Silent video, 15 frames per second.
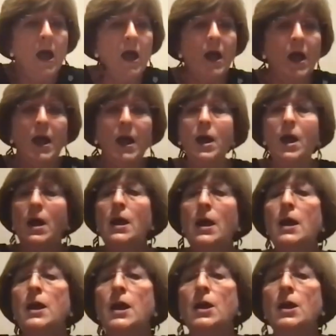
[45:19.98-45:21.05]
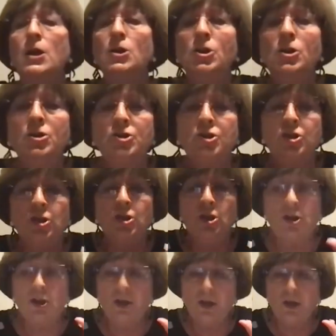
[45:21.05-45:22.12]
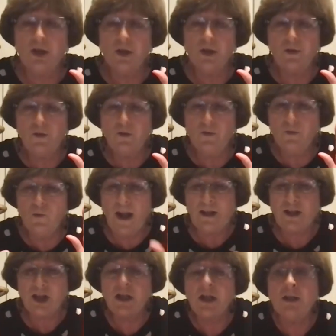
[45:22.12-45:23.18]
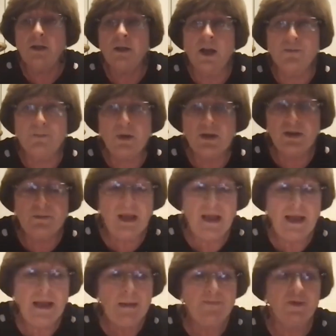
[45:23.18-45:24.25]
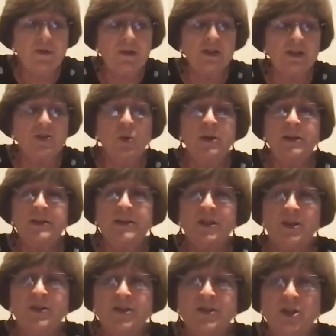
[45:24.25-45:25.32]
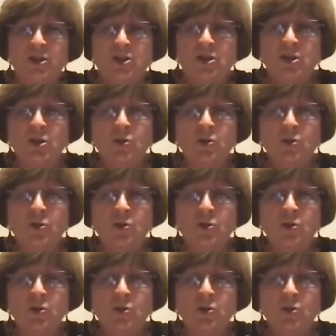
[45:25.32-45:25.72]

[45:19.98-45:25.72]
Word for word: I'll stop sharing. Have I stopped sharing? Yes. Right. And it, I'll put the plan up for this one. It's easy to do.